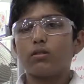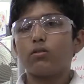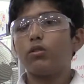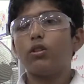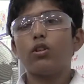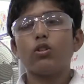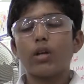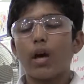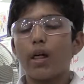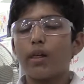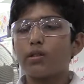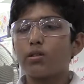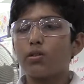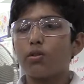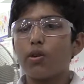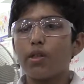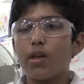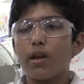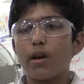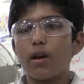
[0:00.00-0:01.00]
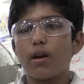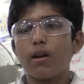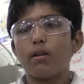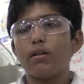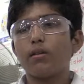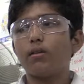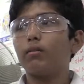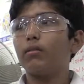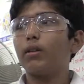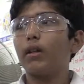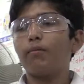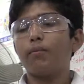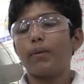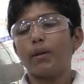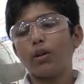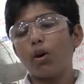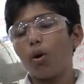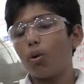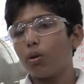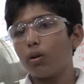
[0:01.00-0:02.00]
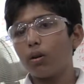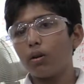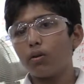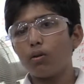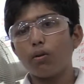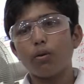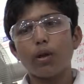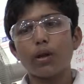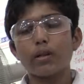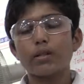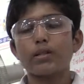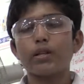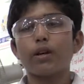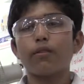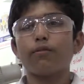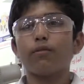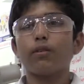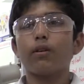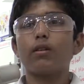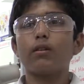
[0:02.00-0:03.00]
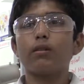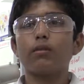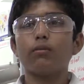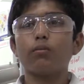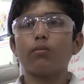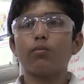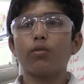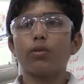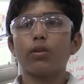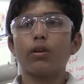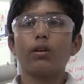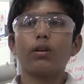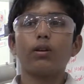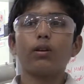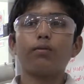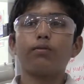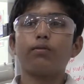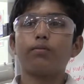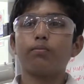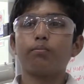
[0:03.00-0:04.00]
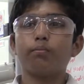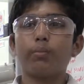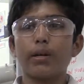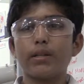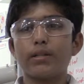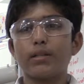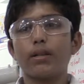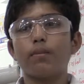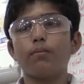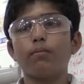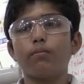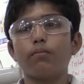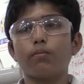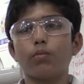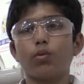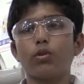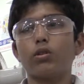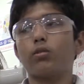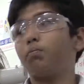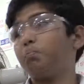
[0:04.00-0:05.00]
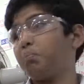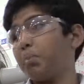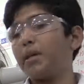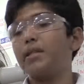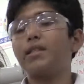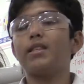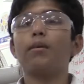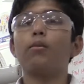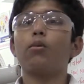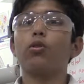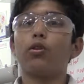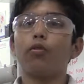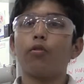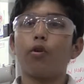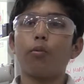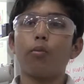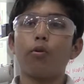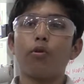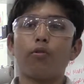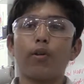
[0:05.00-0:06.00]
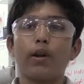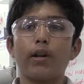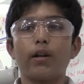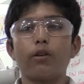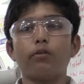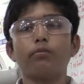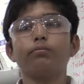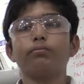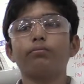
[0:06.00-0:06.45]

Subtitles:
new talents and all that, and they've been coded, all that stuff, and we're placing them on the robot right now.